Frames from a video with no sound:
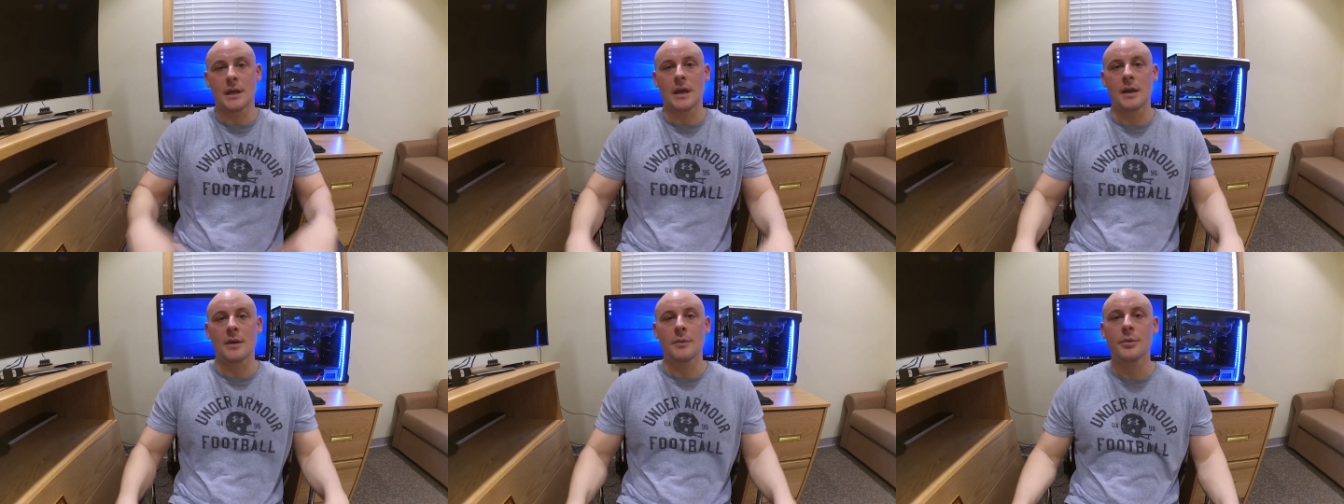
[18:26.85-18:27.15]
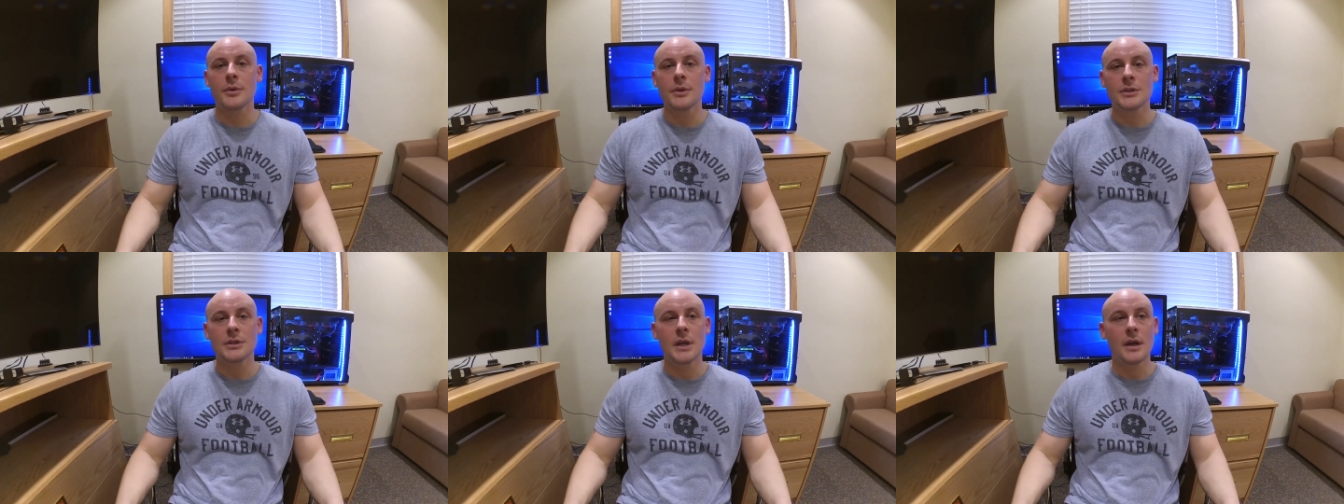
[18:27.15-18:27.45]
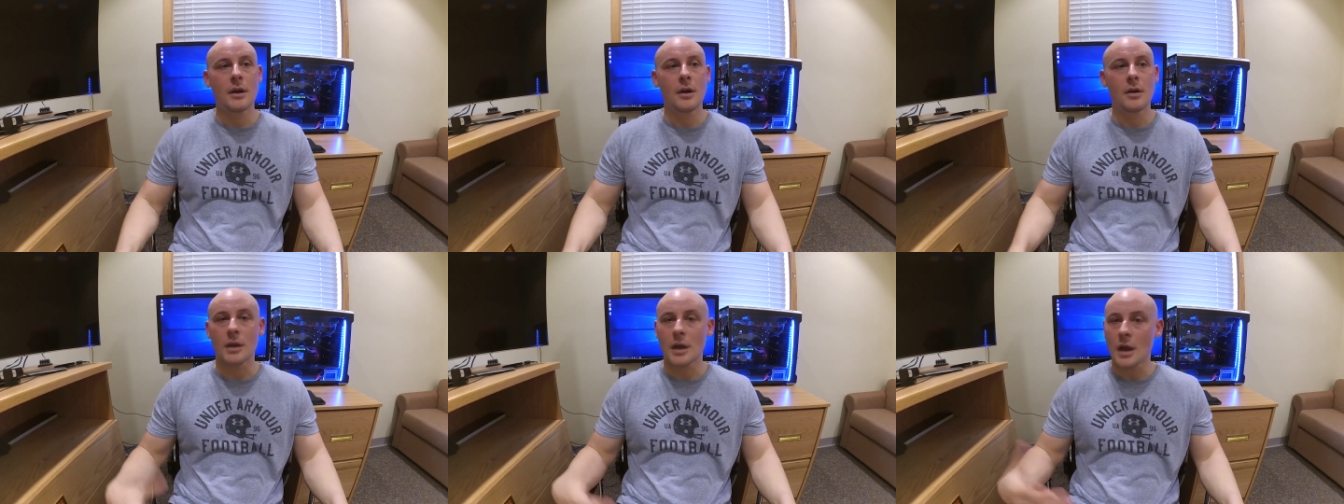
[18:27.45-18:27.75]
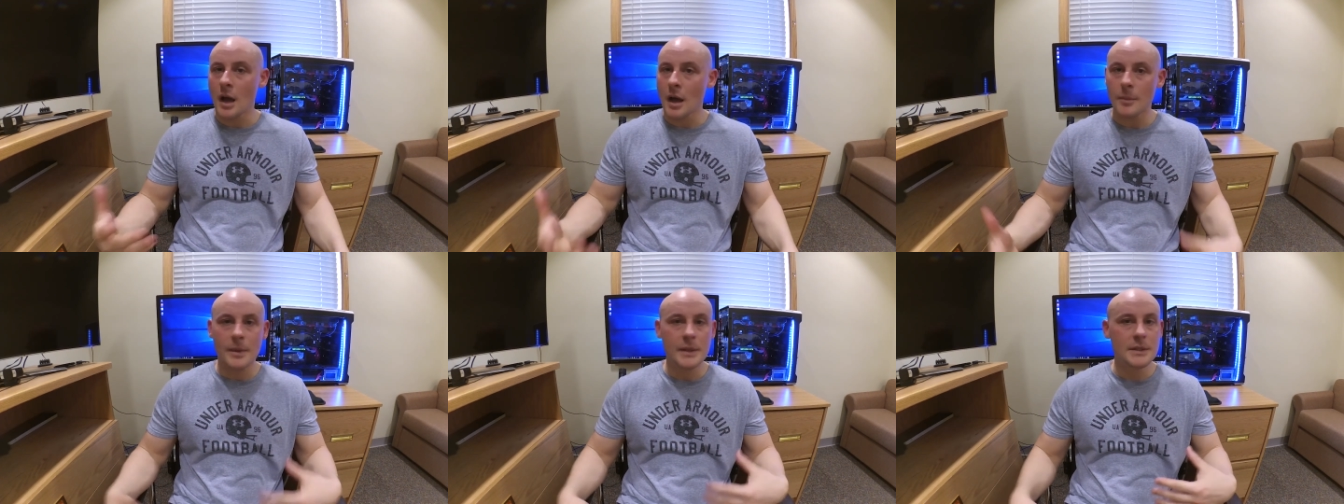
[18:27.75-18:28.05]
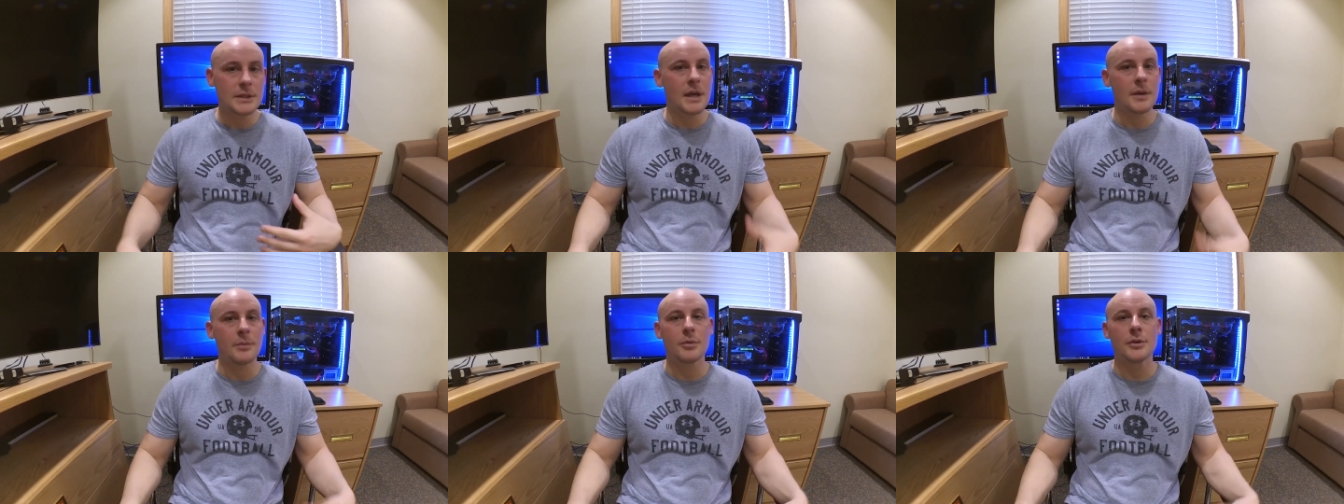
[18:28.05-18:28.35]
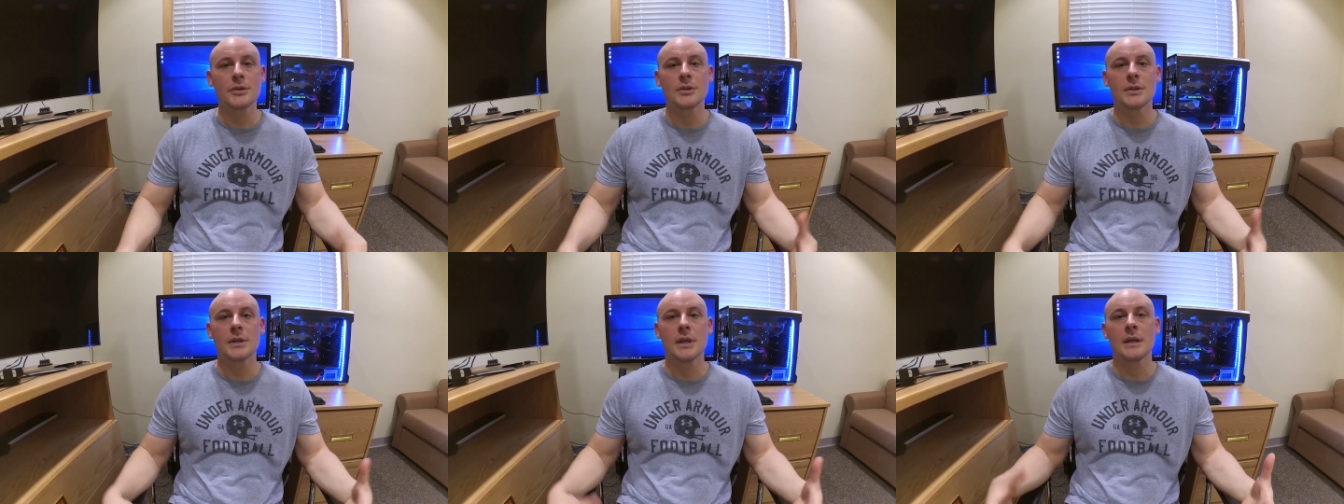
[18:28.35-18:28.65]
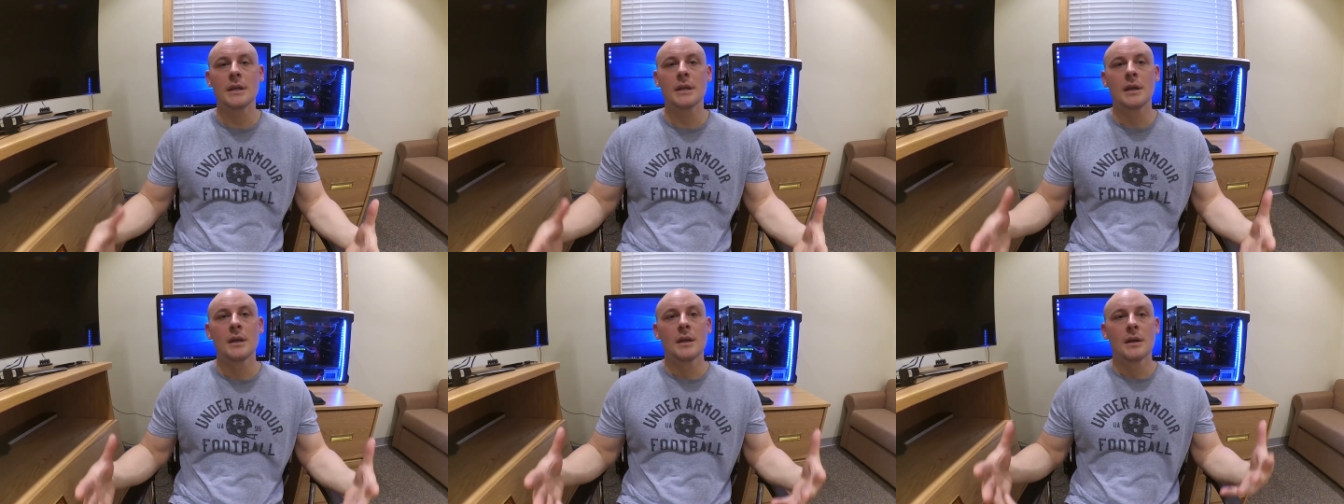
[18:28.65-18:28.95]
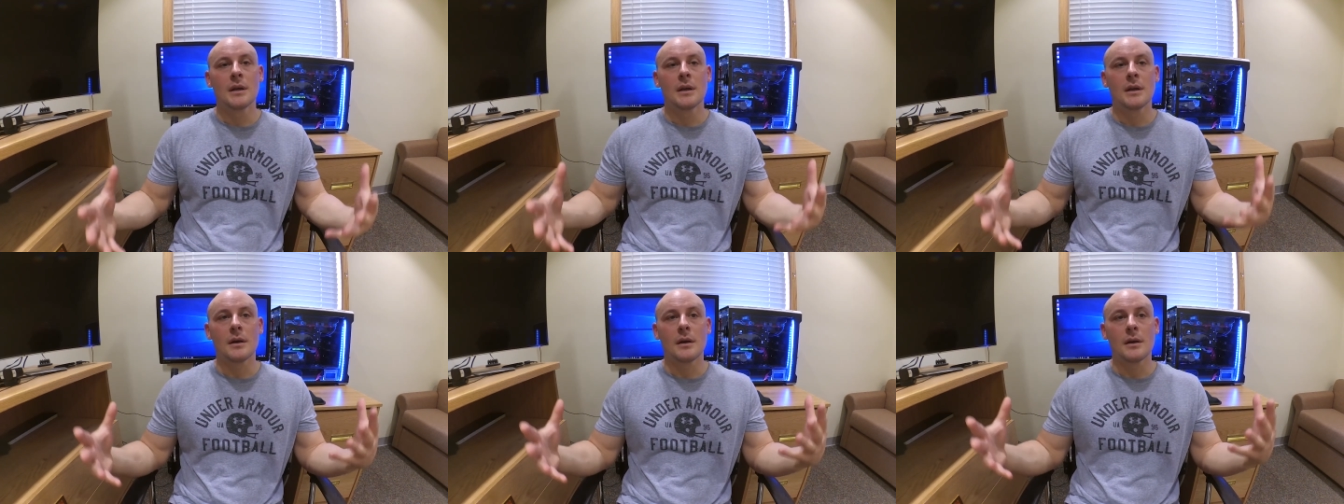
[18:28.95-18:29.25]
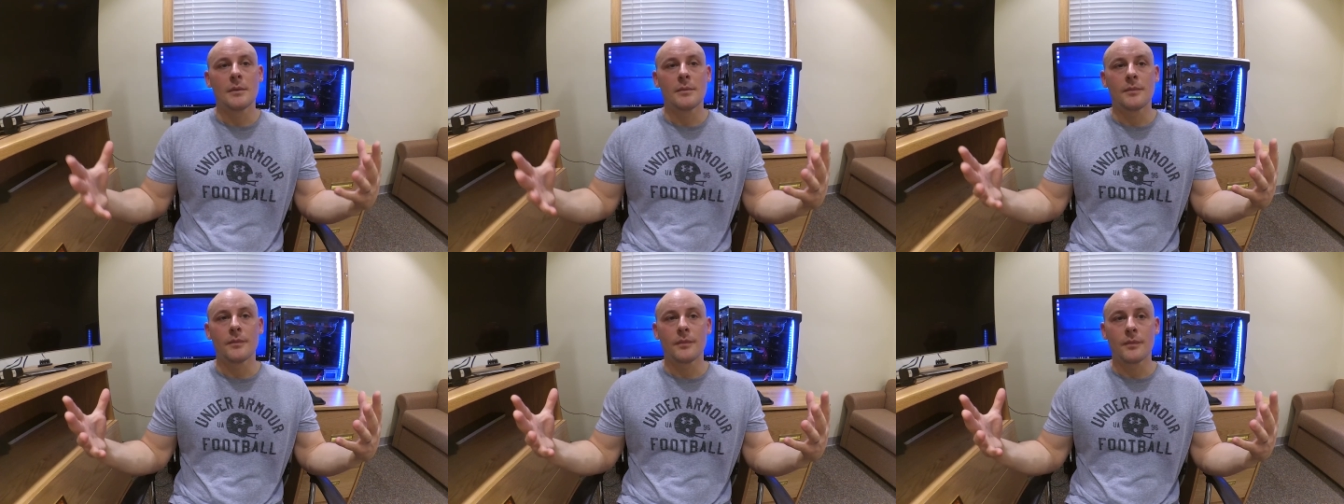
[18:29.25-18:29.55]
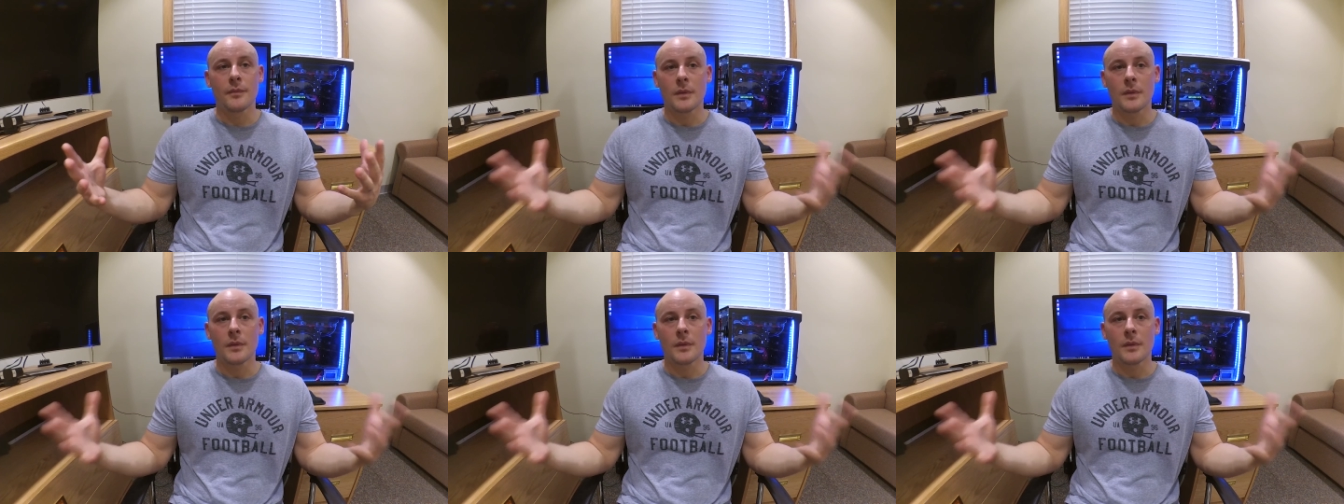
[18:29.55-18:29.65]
I appreciate all the comments. I appreciate um,